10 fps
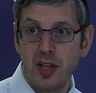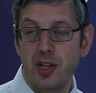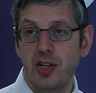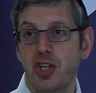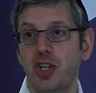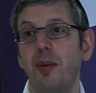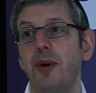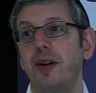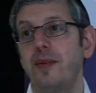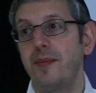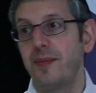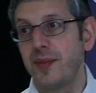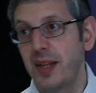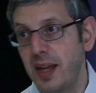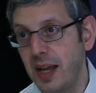The neshama
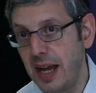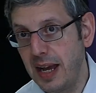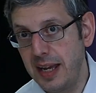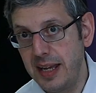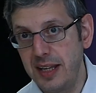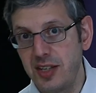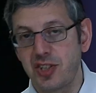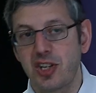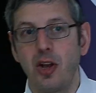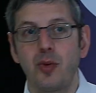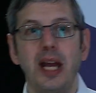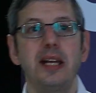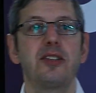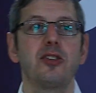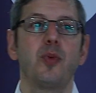is
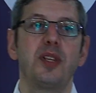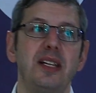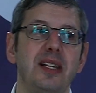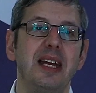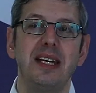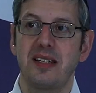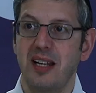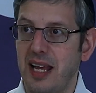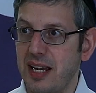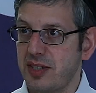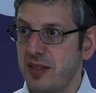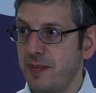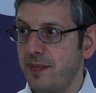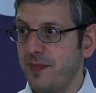located within the intellect.